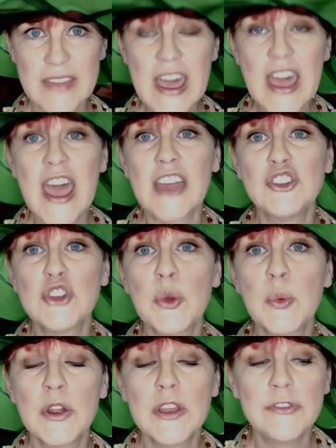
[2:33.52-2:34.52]
And don't
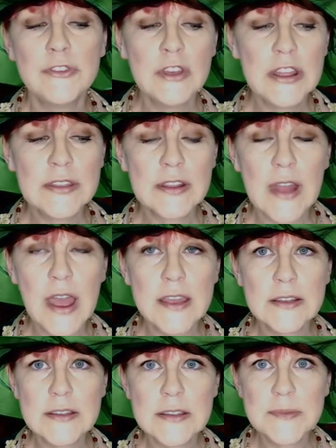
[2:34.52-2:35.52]
worry, if you hit the like
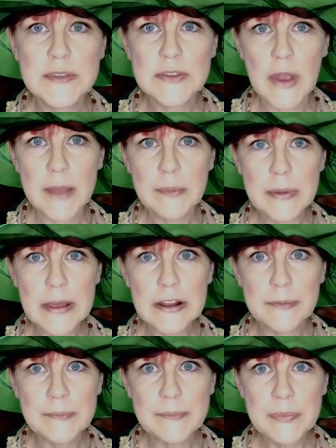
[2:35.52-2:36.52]
and subscribe bell
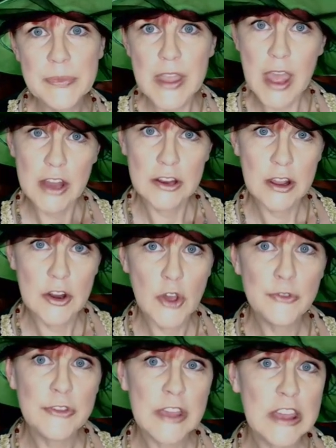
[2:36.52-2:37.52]
and the
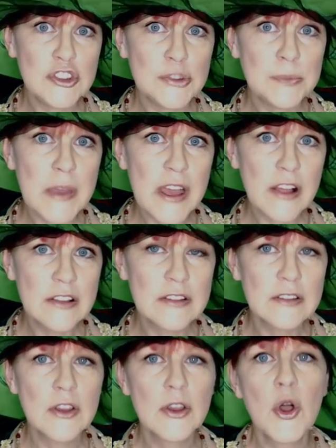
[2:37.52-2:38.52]
notification bell,
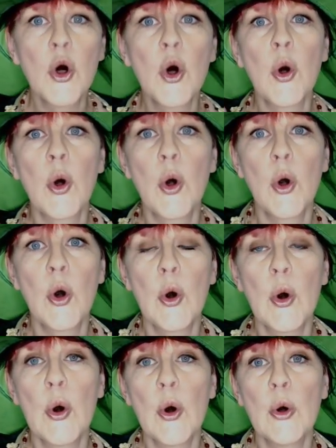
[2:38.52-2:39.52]

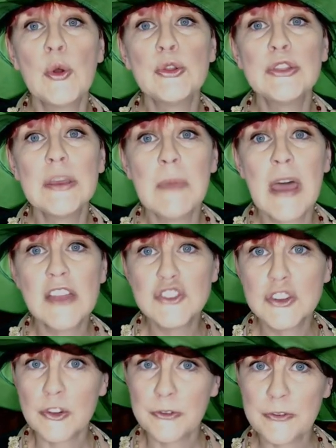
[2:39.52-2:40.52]
only
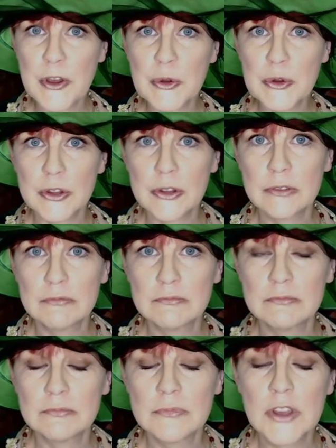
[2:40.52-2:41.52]
magical folk
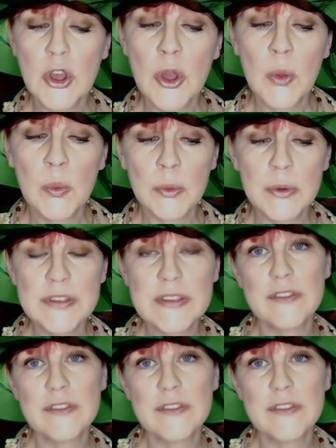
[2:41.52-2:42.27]
will receive